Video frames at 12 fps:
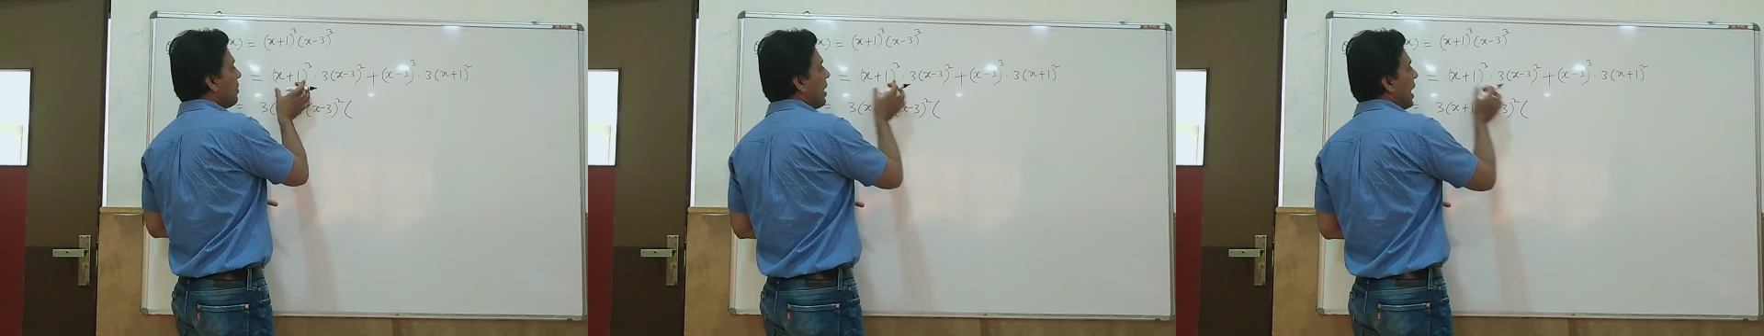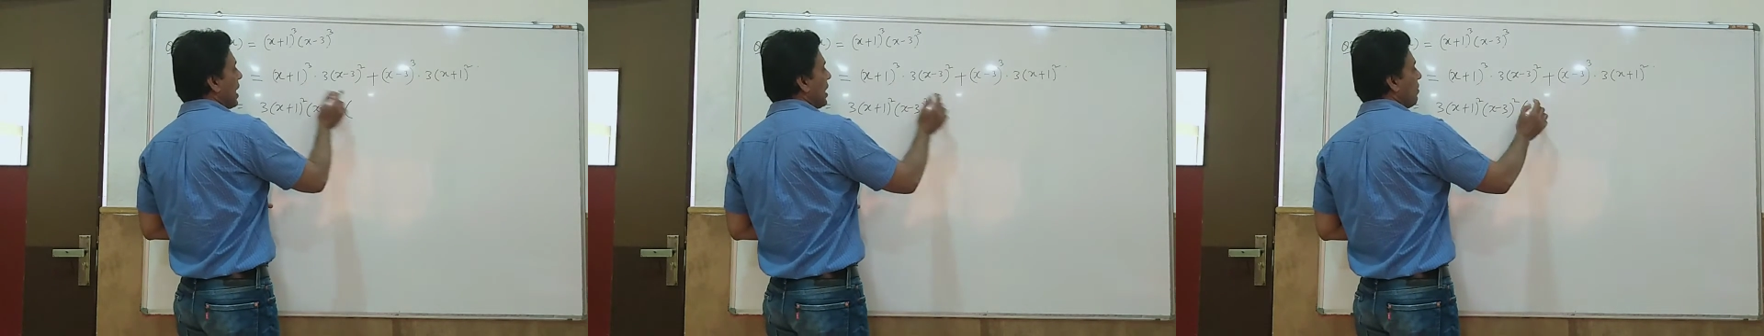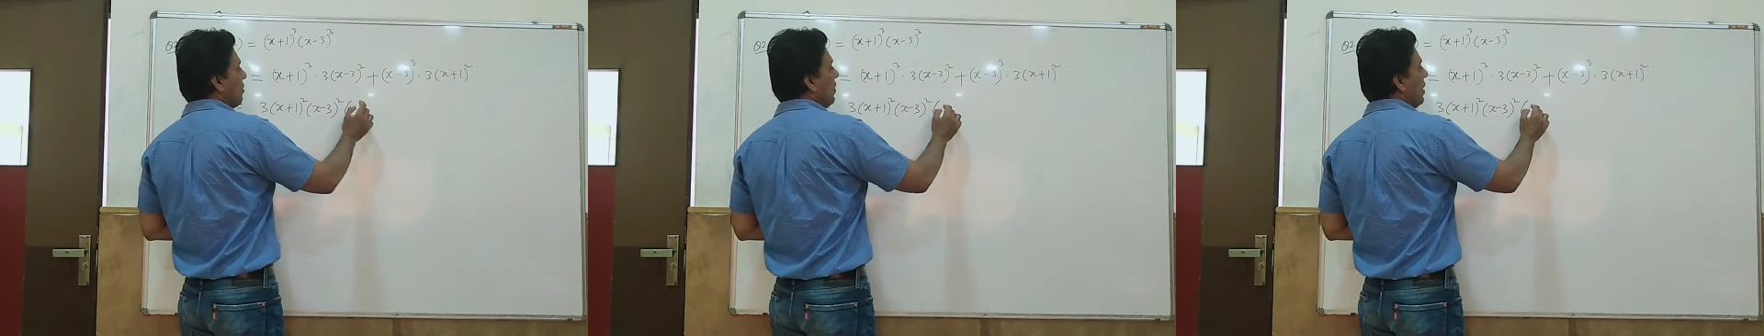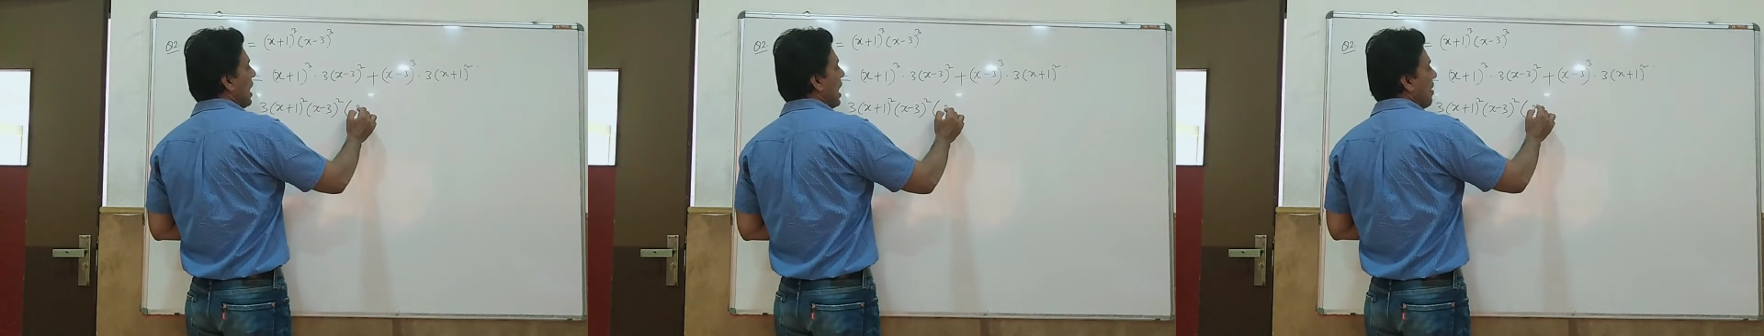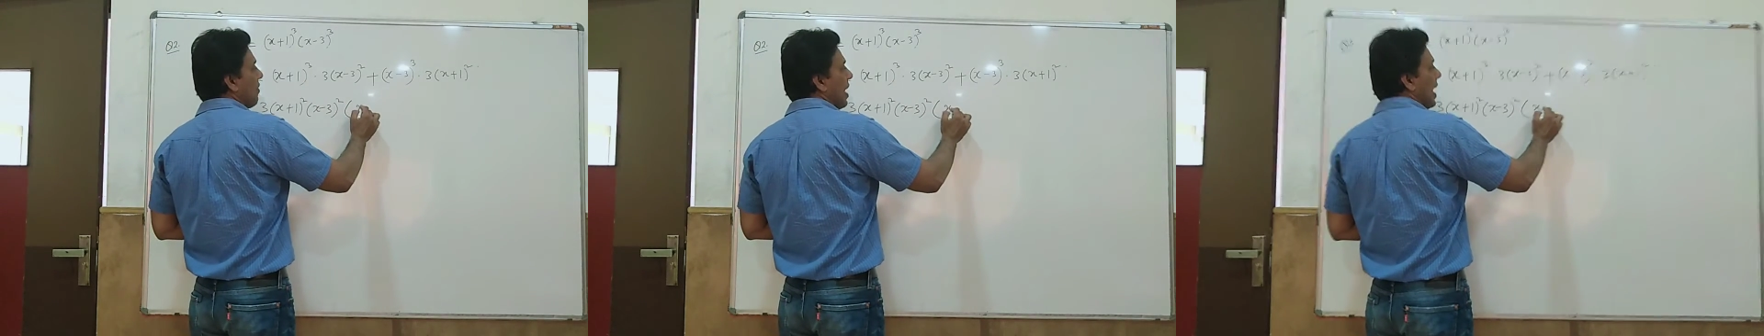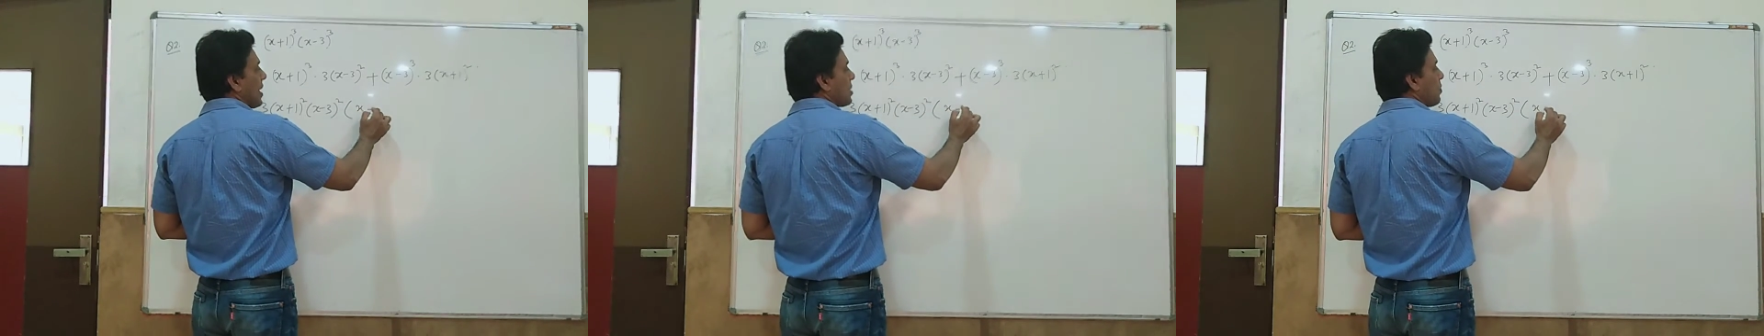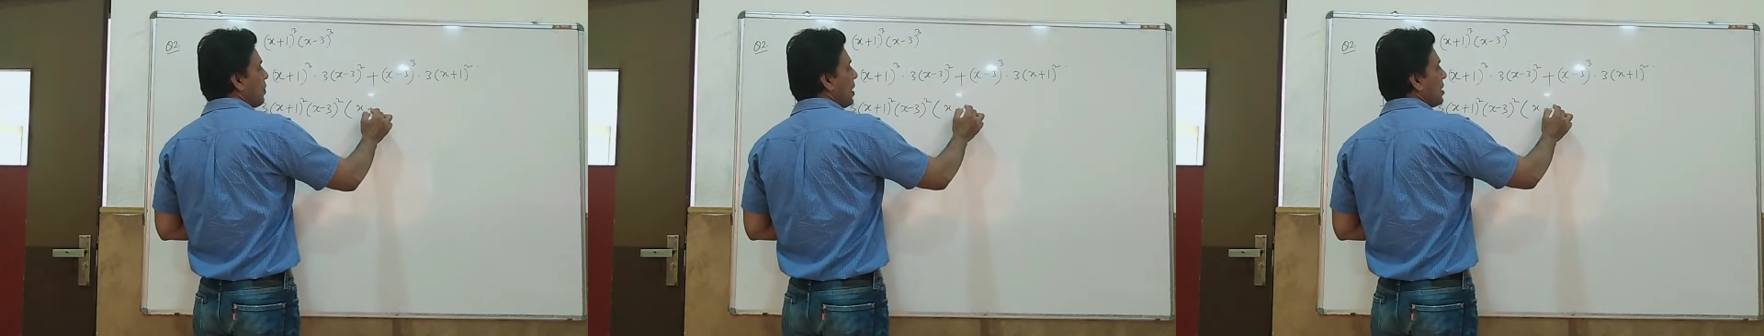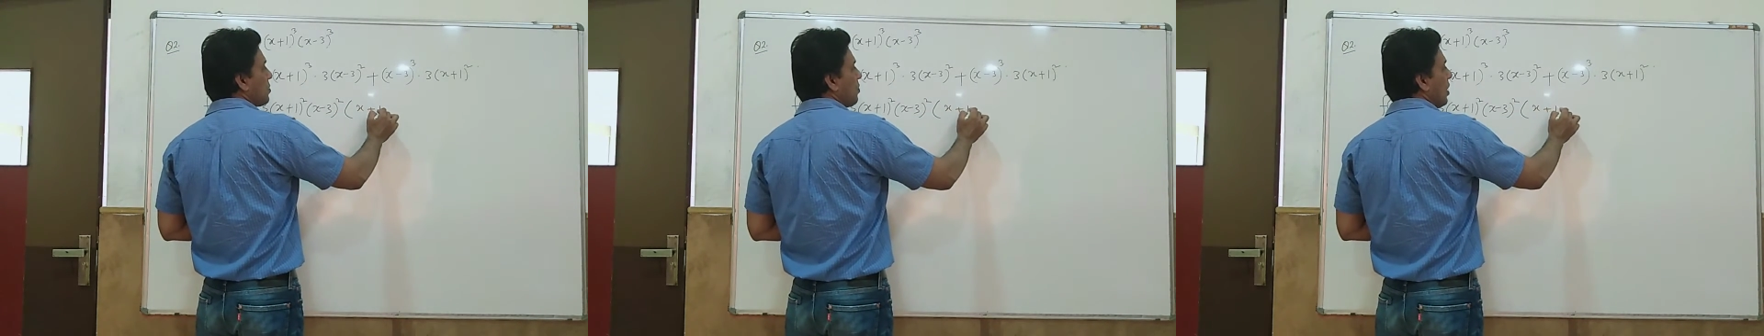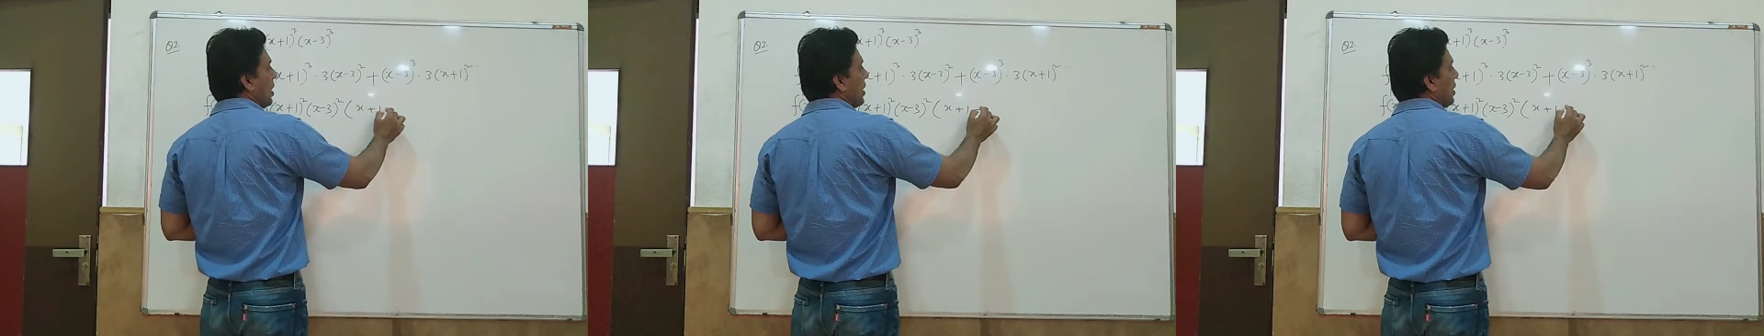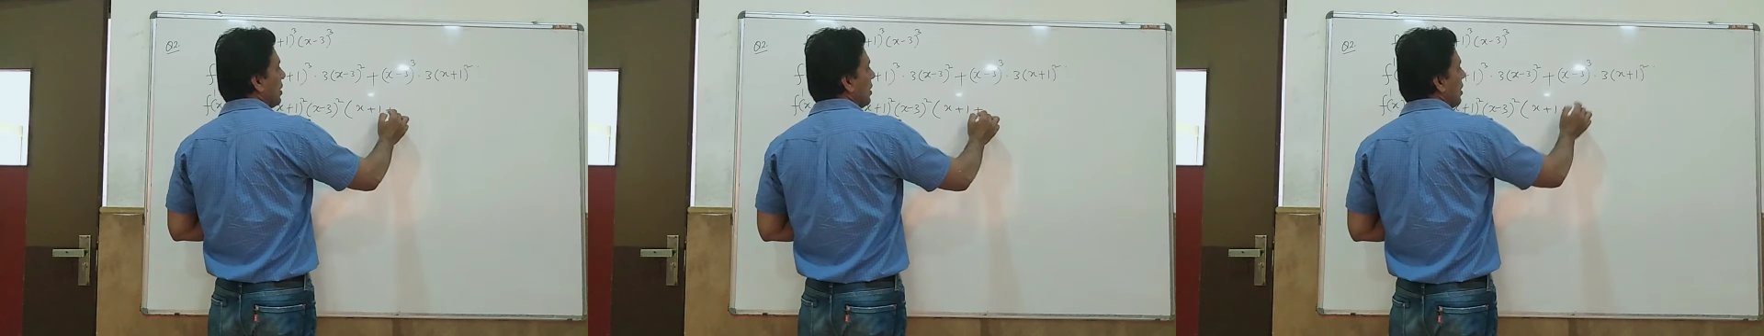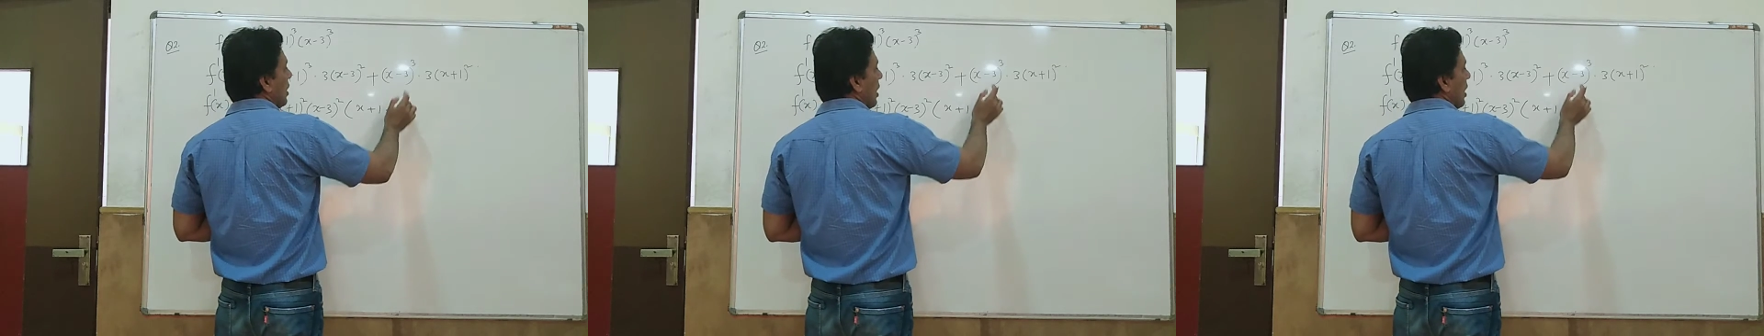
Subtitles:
the bracket we will have x plus 1